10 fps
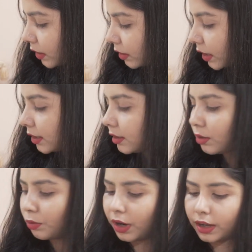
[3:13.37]

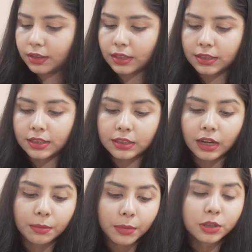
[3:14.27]
this one. This is
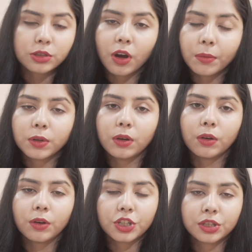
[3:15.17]
Derma Soft
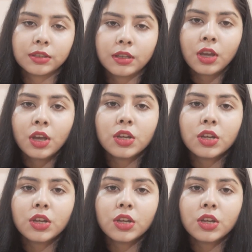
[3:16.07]
Lotion.